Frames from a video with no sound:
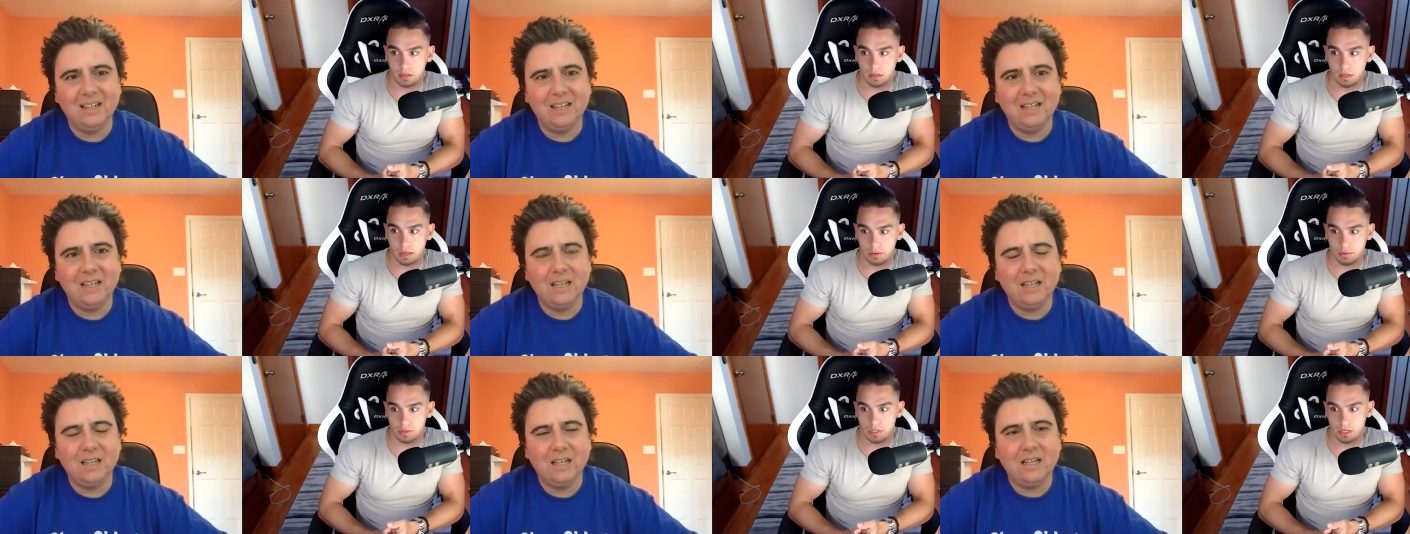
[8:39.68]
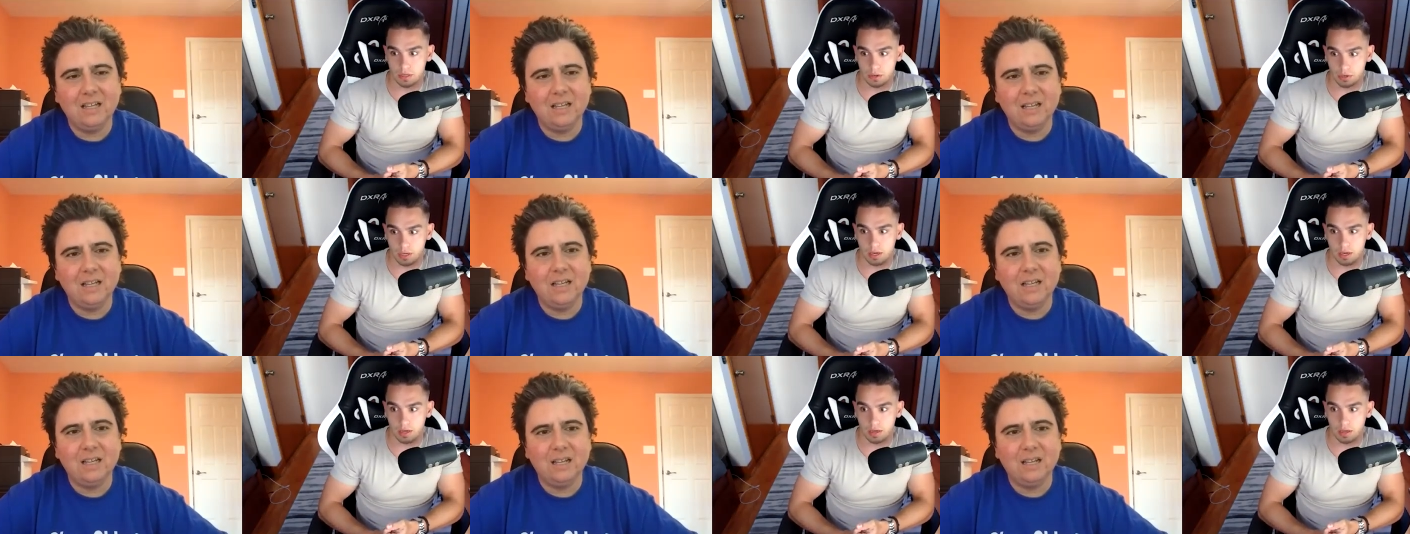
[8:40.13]
Speaker 1: And it was like,
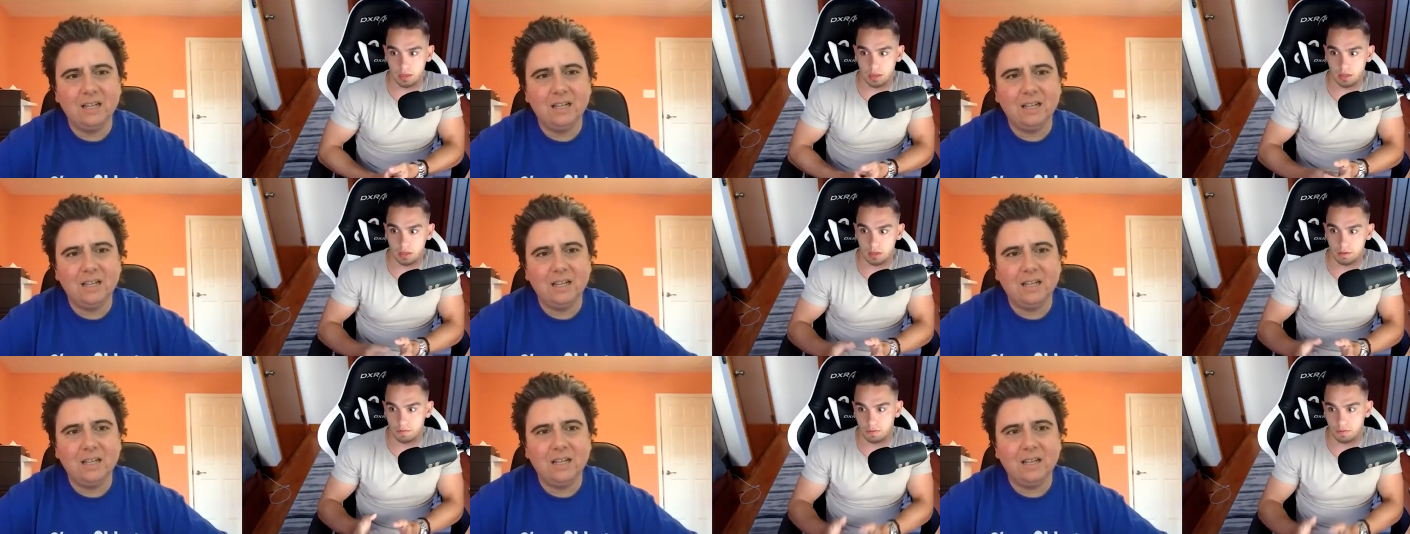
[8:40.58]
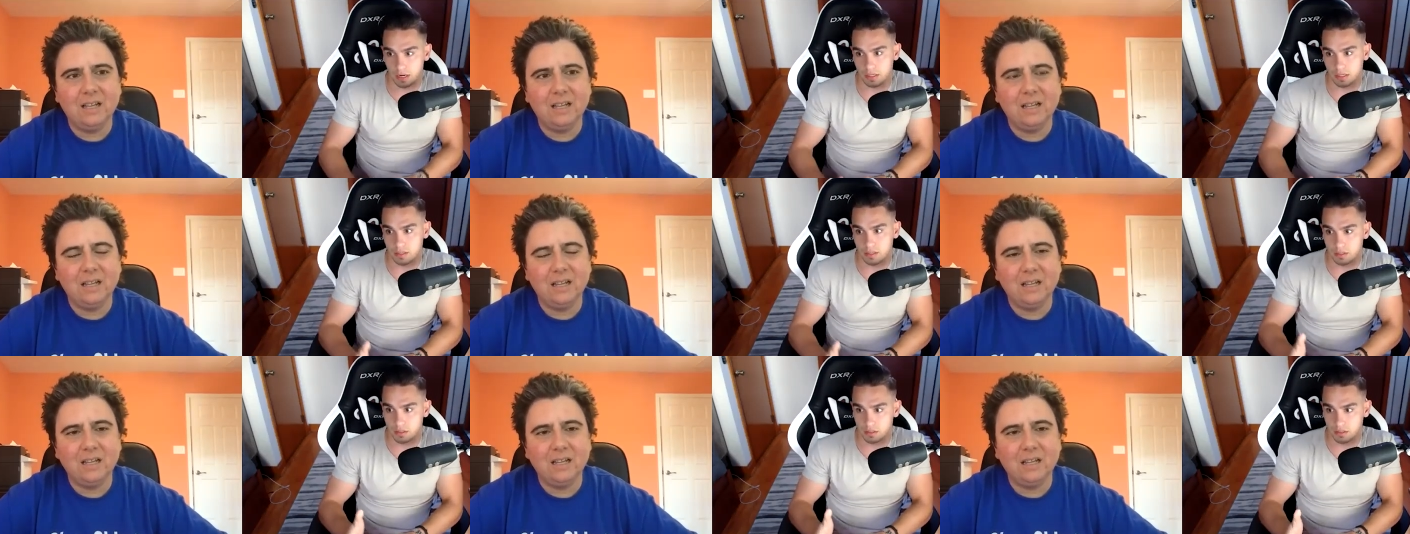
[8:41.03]
okay, if I
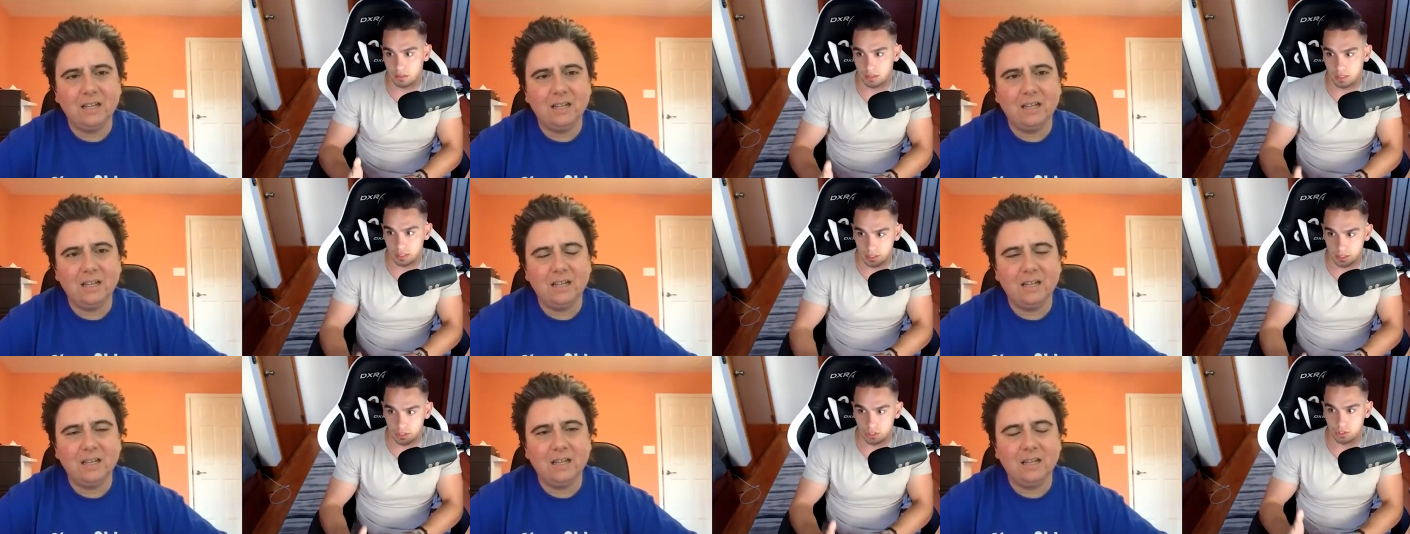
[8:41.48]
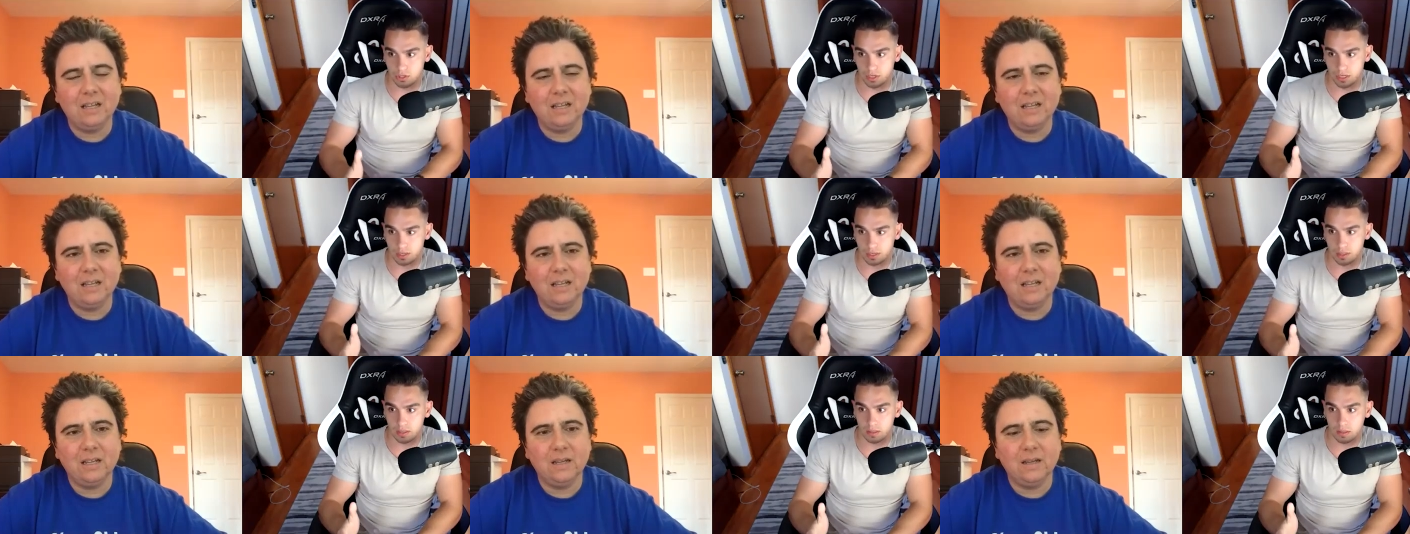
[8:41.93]
get this
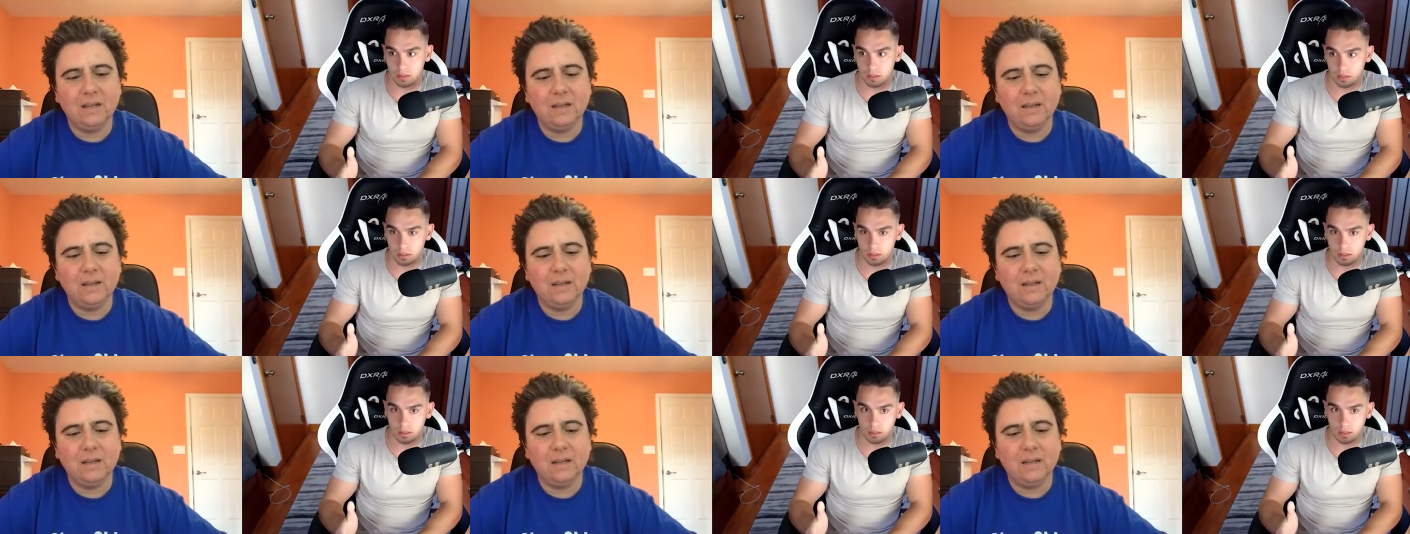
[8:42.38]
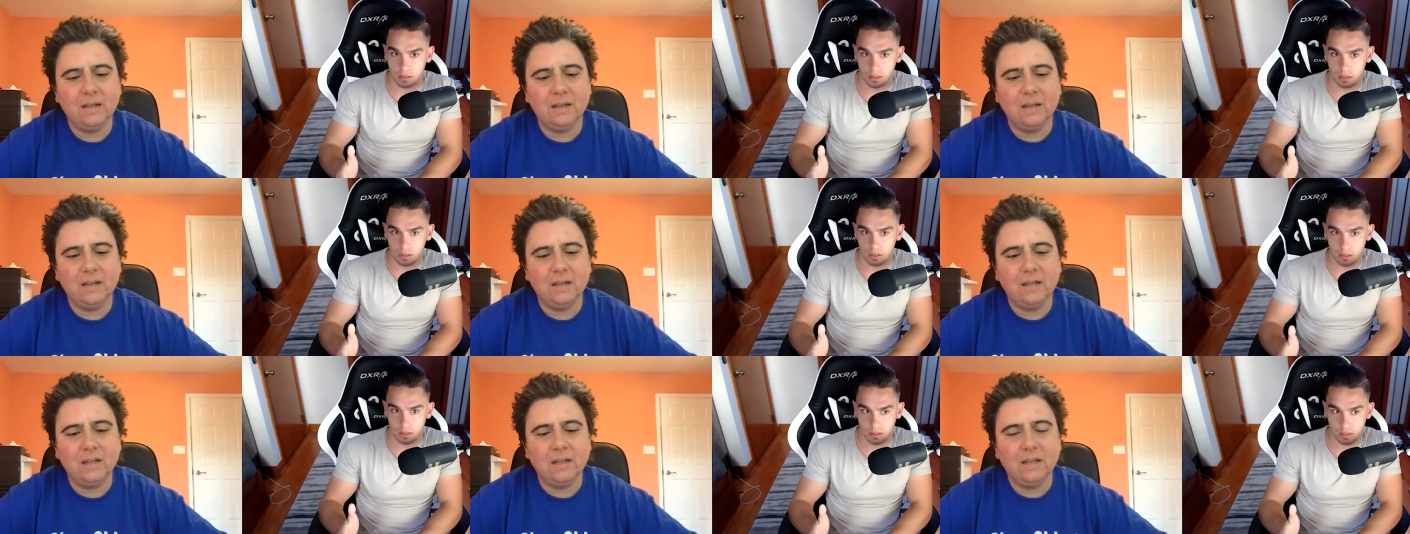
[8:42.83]
training,
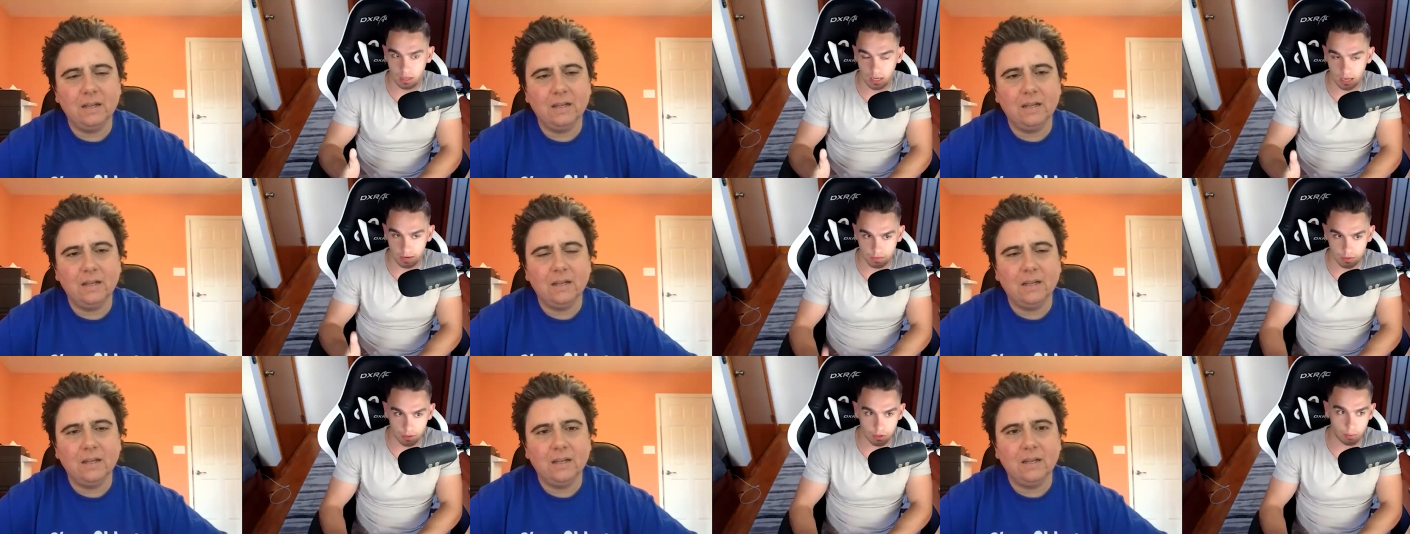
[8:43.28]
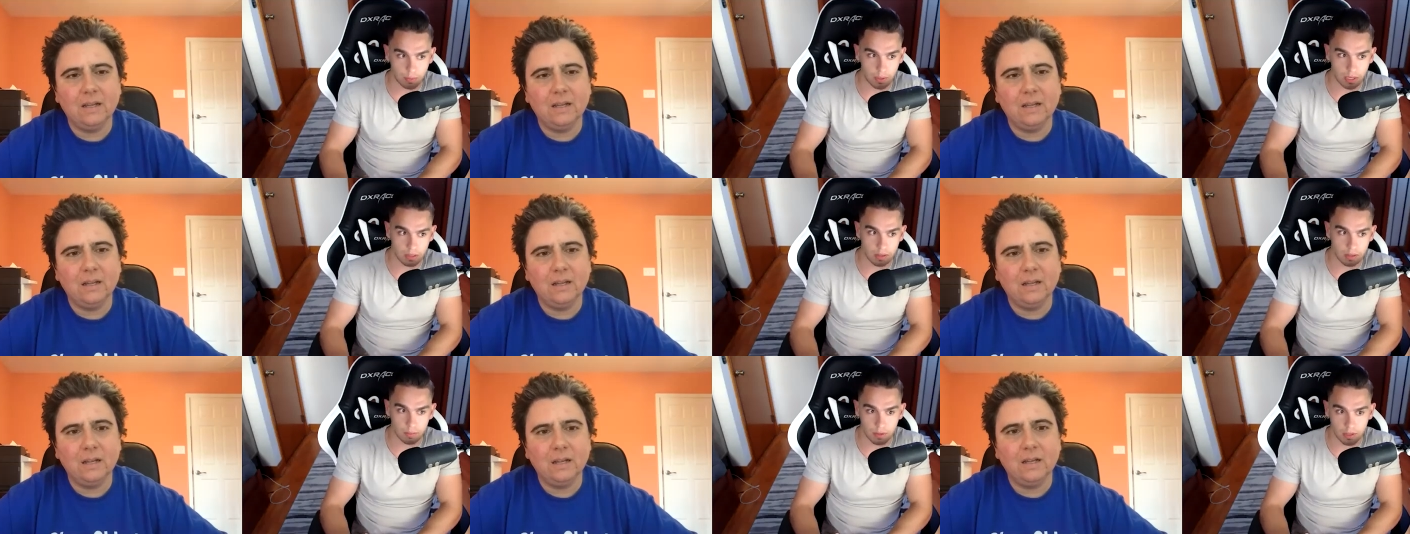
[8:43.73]
I have to go
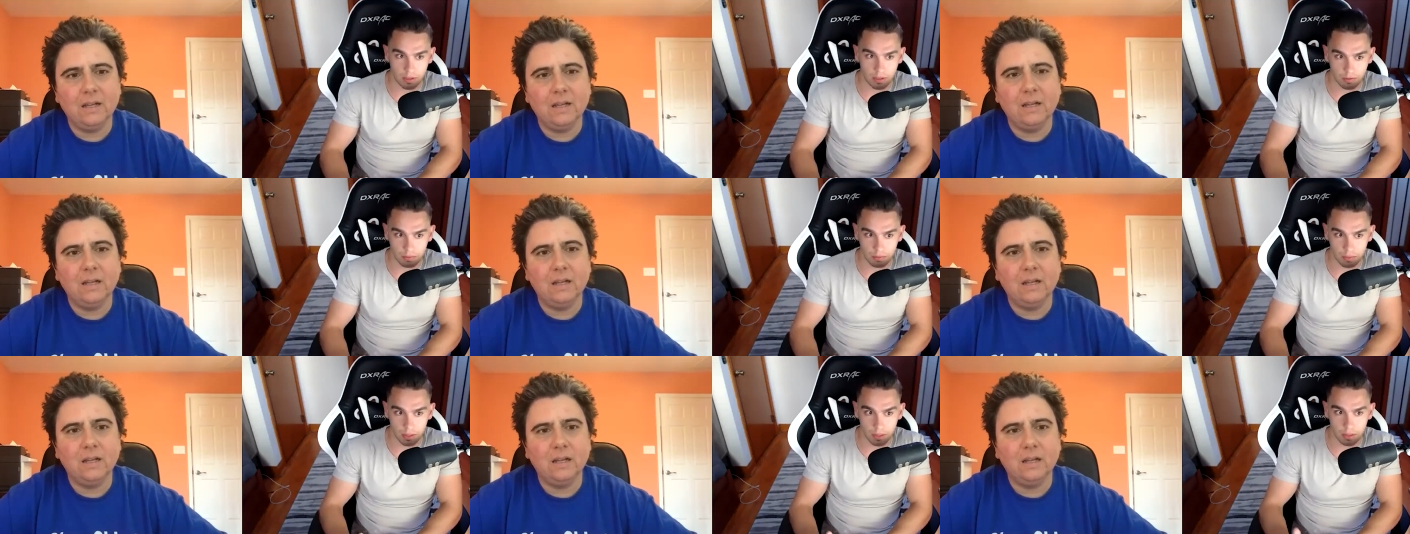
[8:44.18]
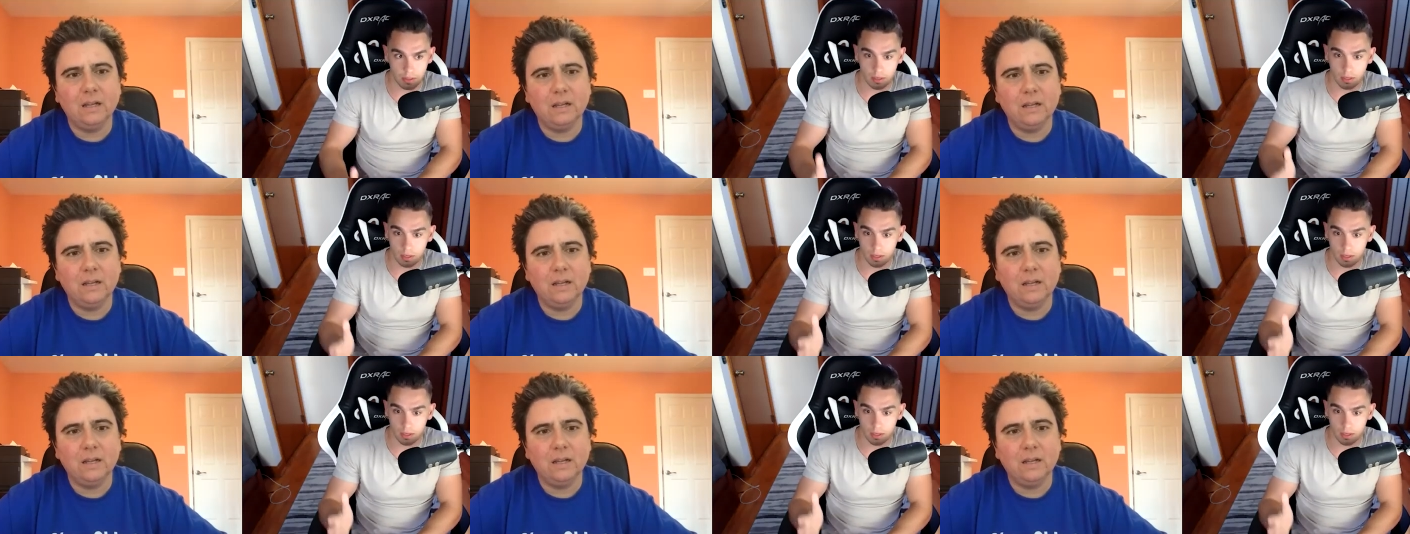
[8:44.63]
pound the pavement,